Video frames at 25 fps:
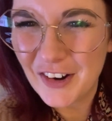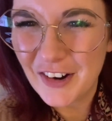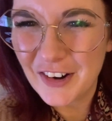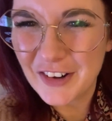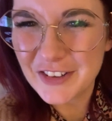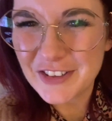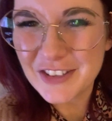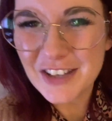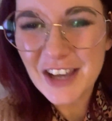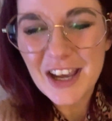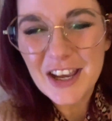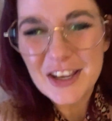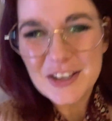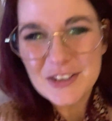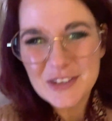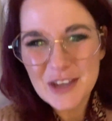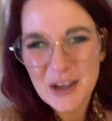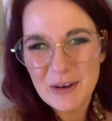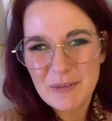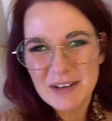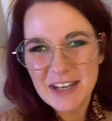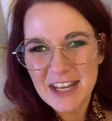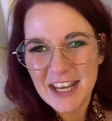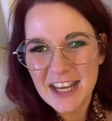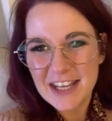much so
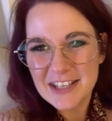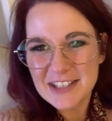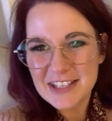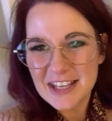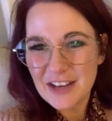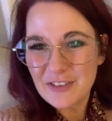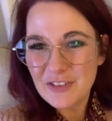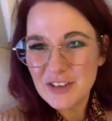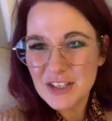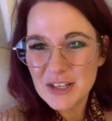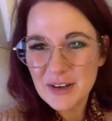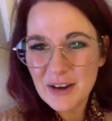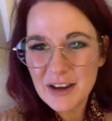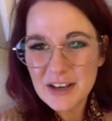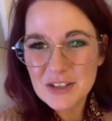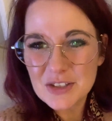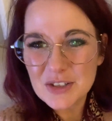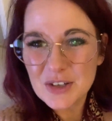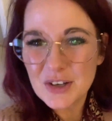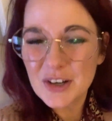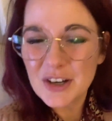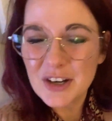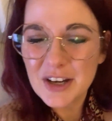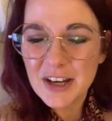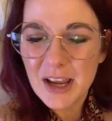it is if you do
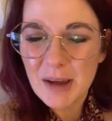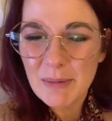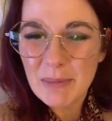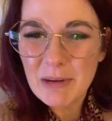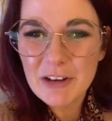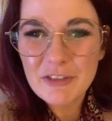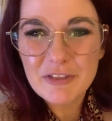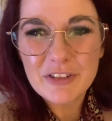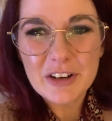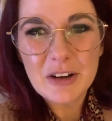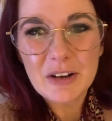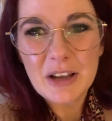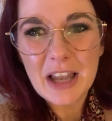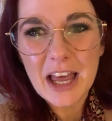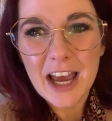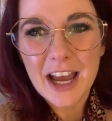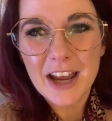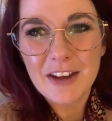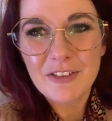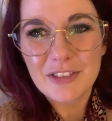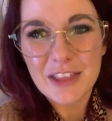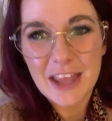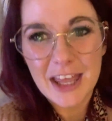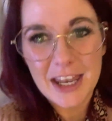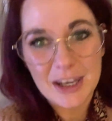enjoy a bit of real
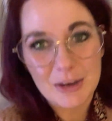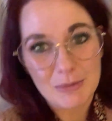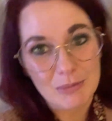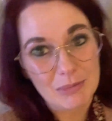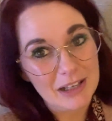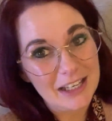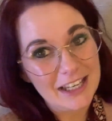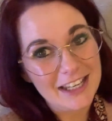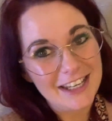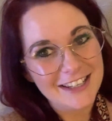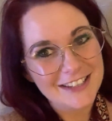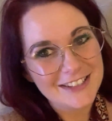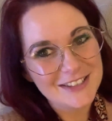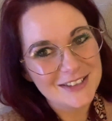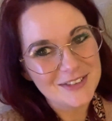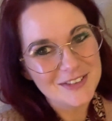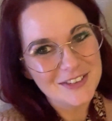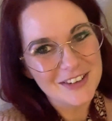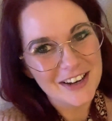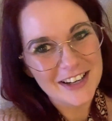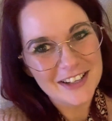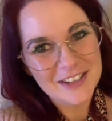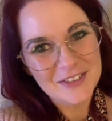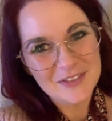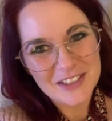life then please
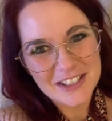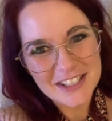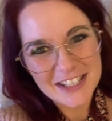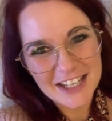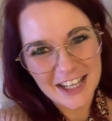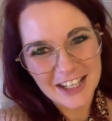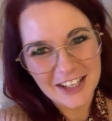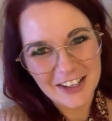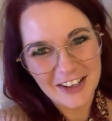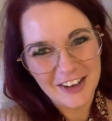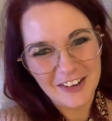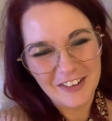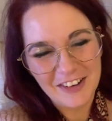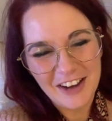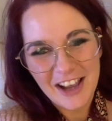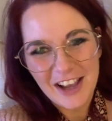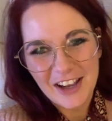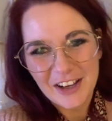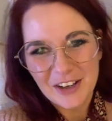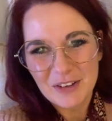subscribe to my channel